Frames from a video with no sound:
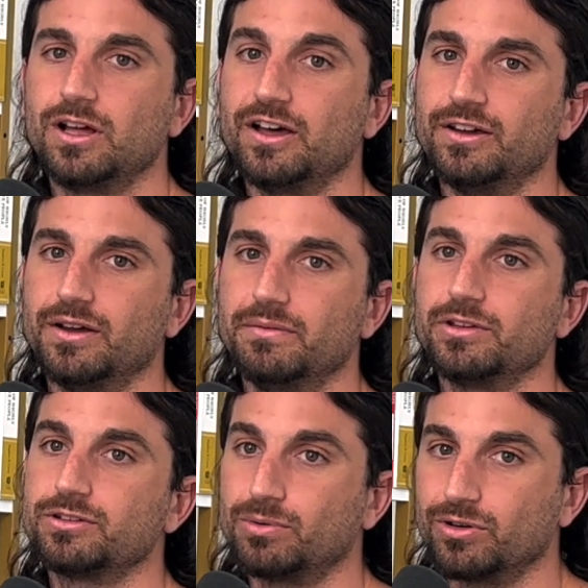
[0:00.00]
of
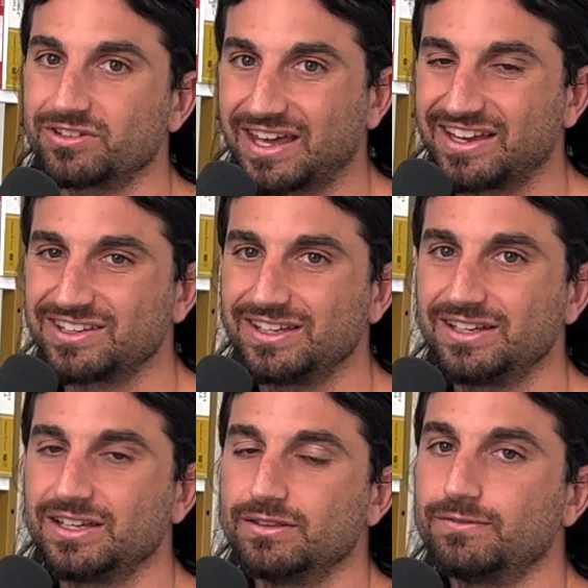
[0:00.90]

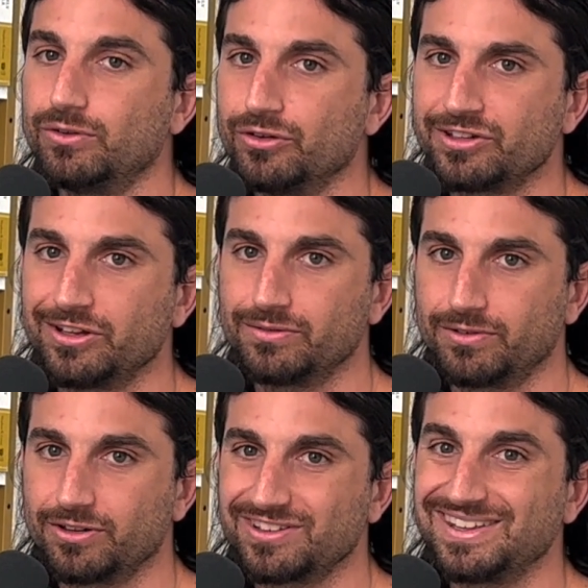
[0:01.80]
Sportscasting in Full Sail
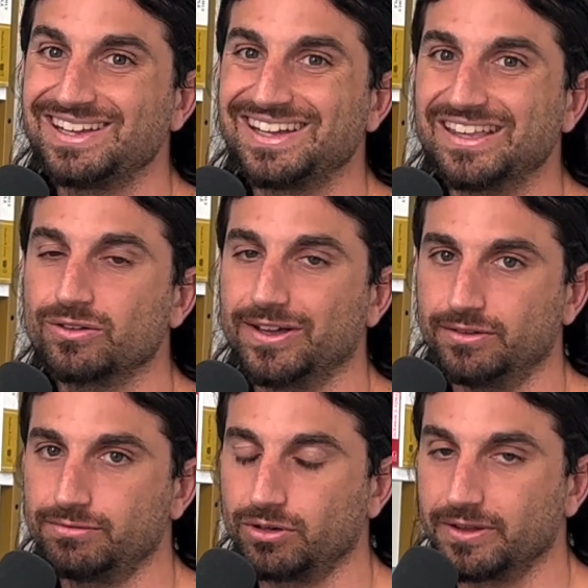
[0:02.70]
University in
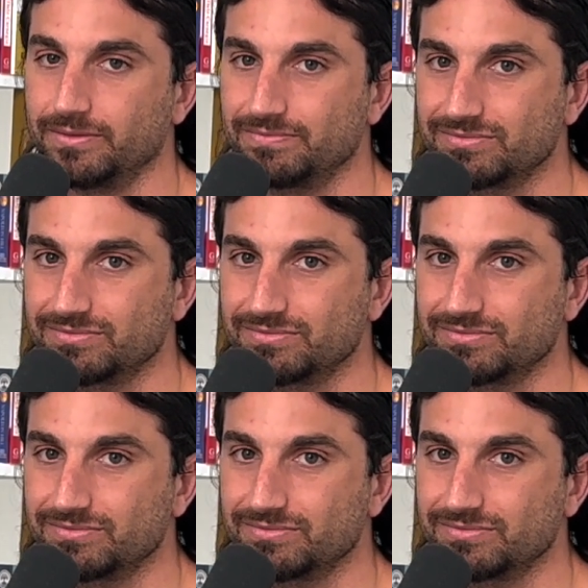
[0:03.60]
Orlando, Florida.